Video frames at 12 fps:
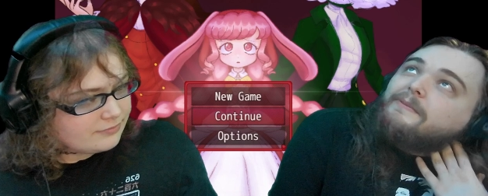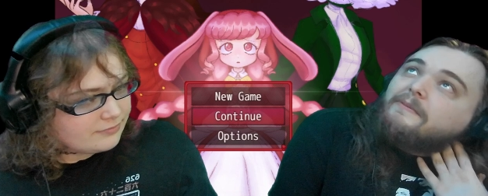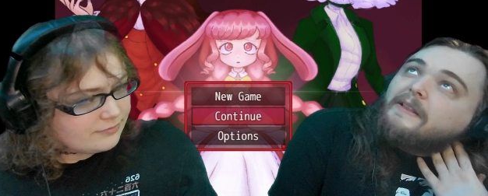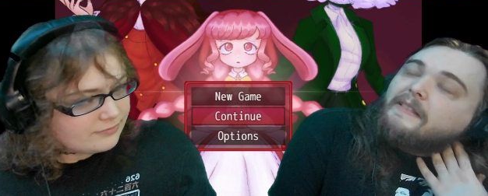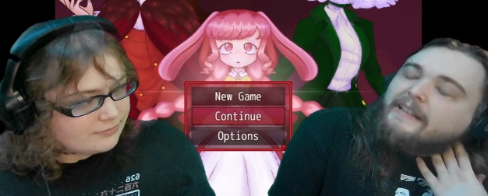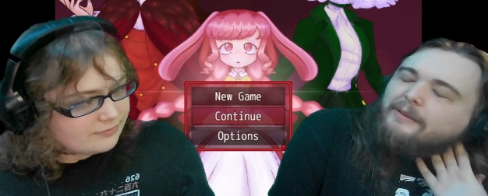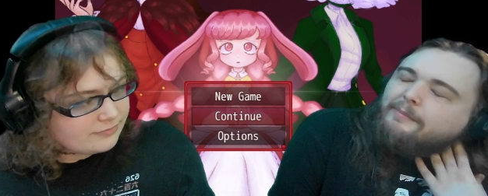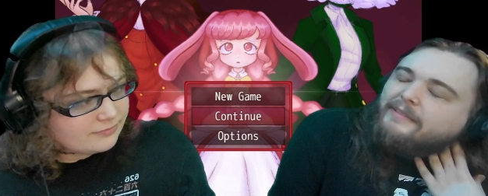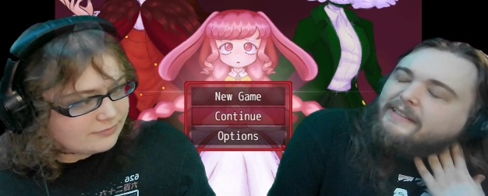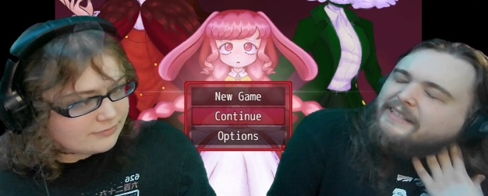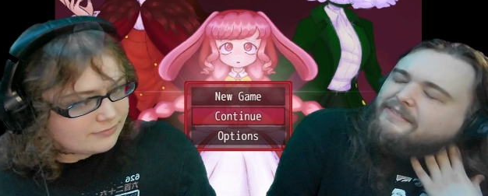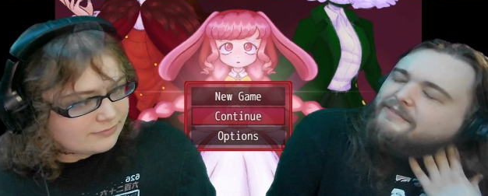Speaker 1: like a
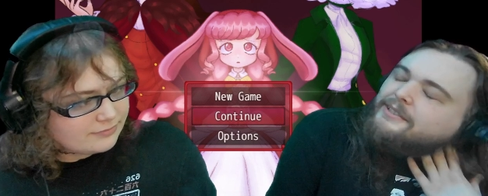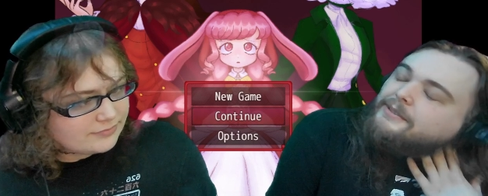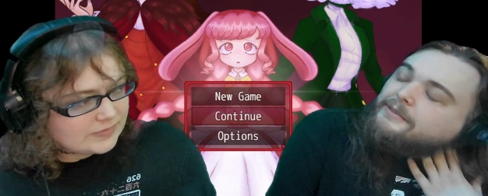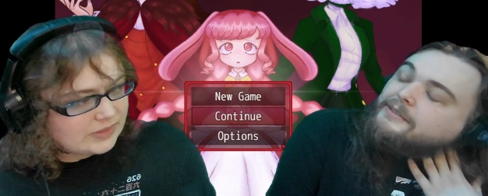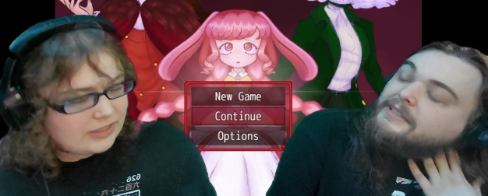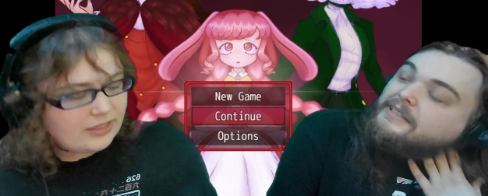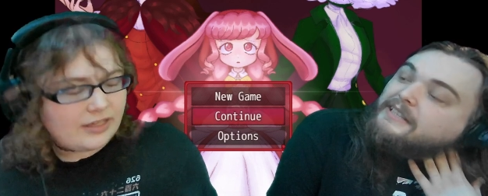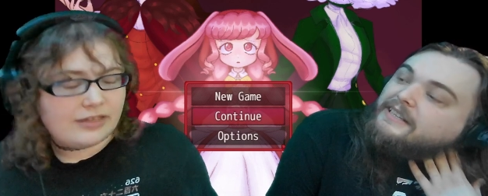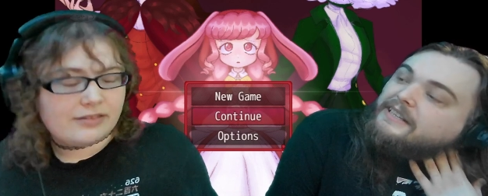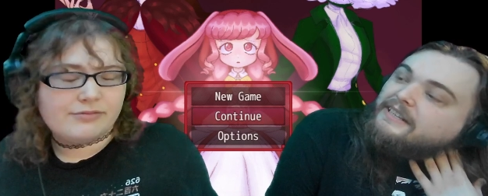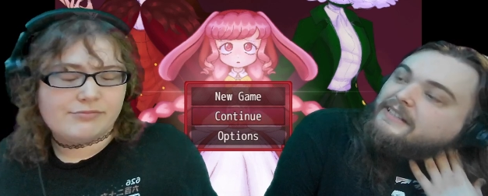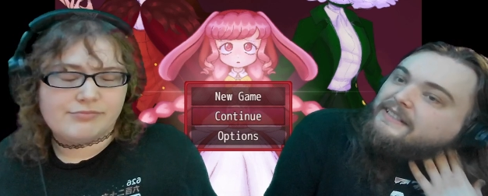playthrough. Yeah.
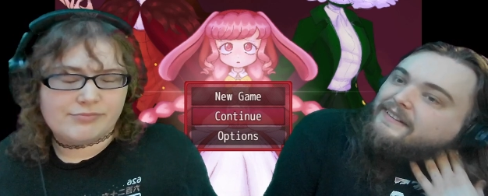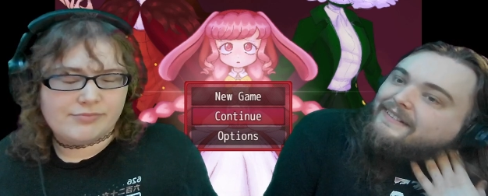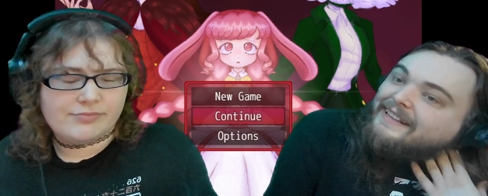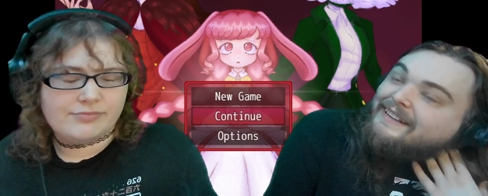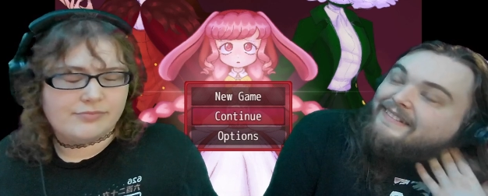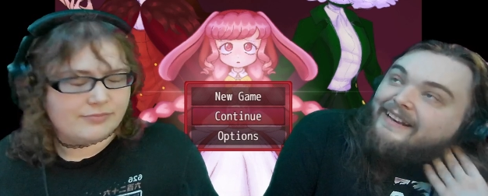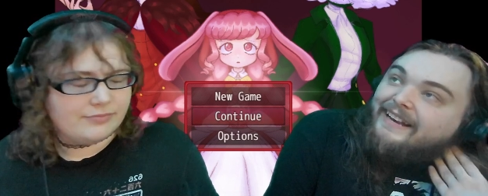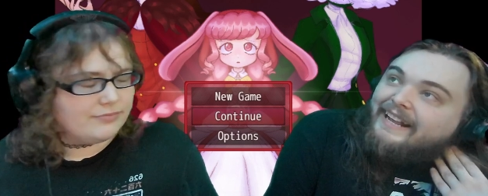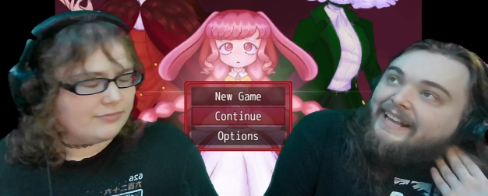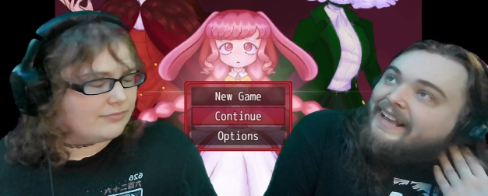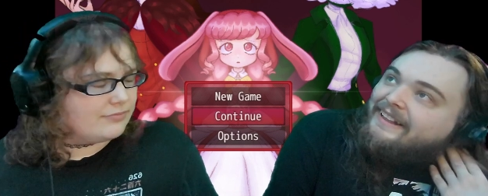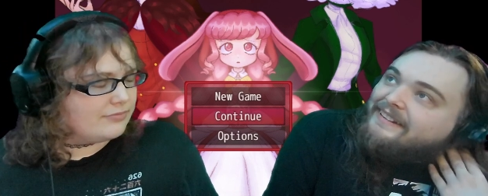Because, like I said, I
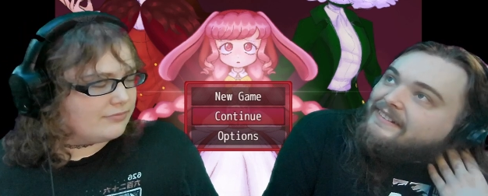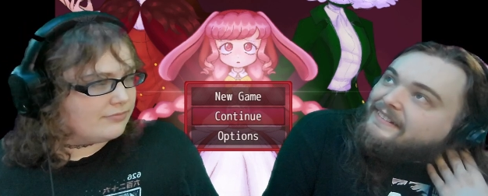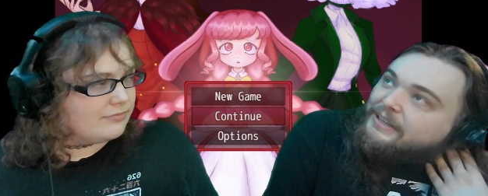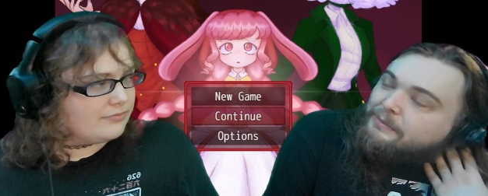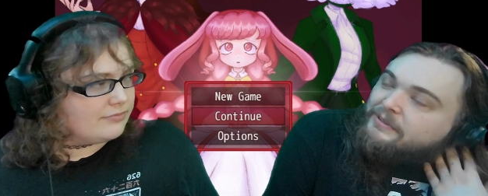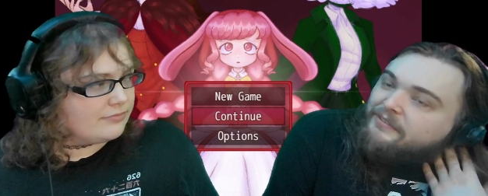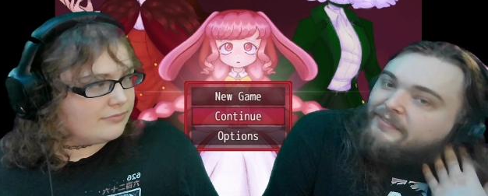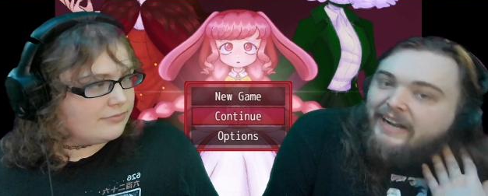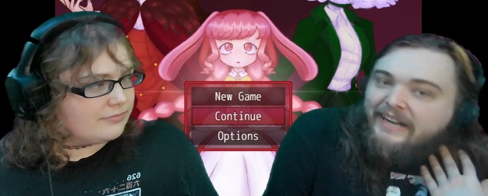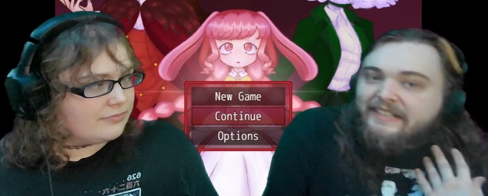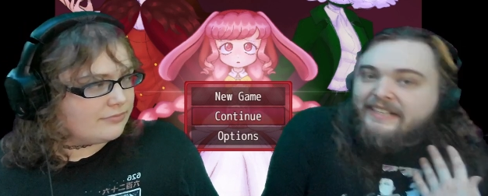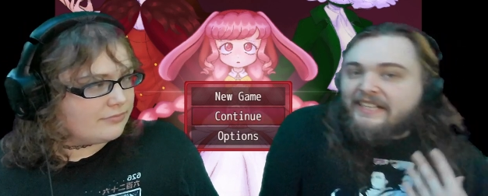can't seem to
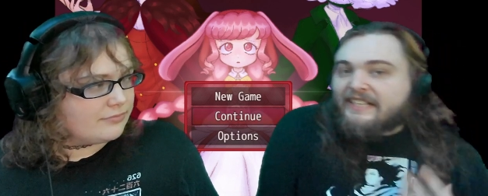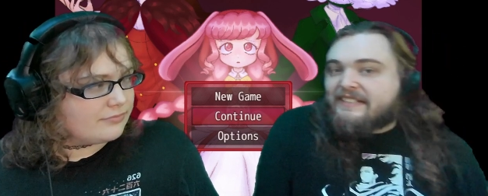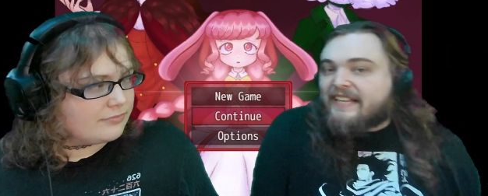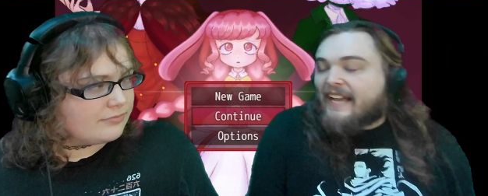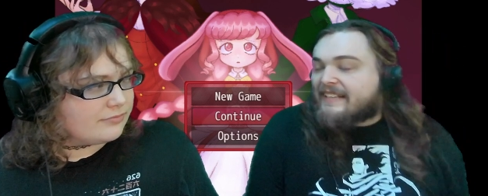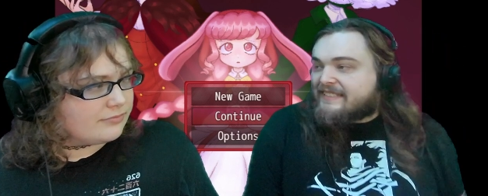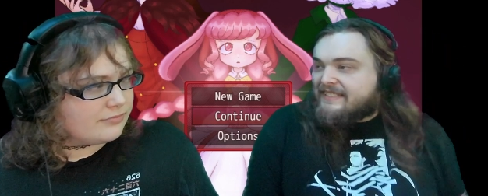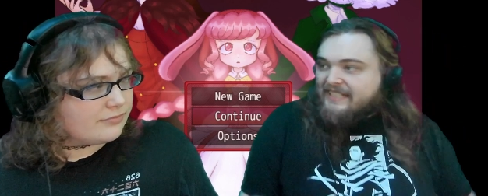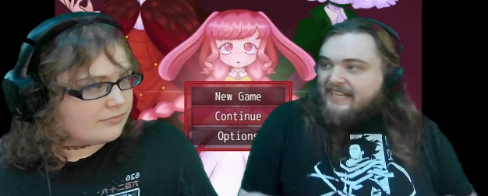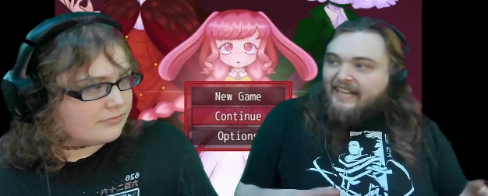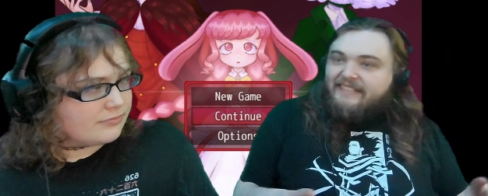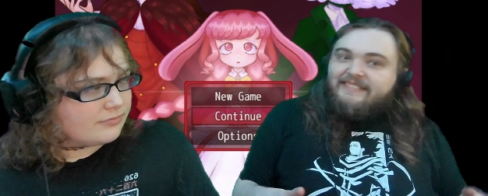find any text
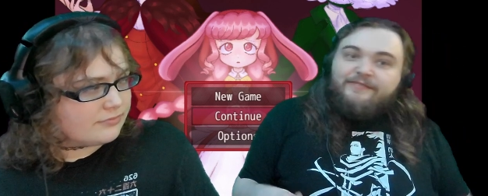guides.